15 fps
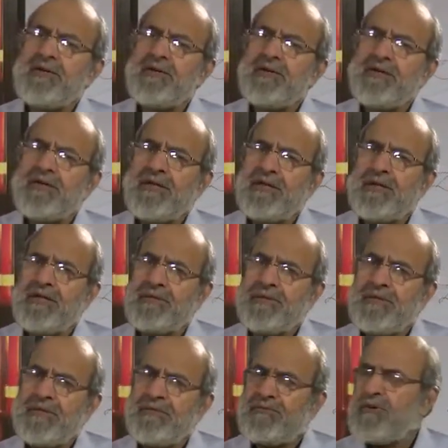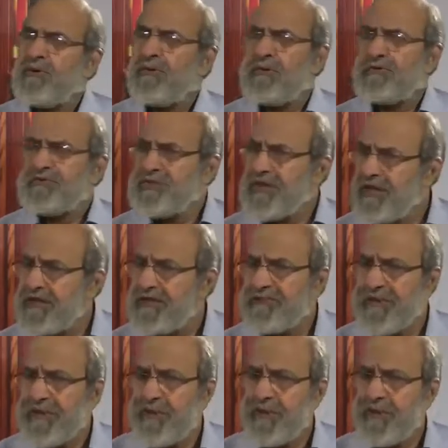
or they can be in the form of jar,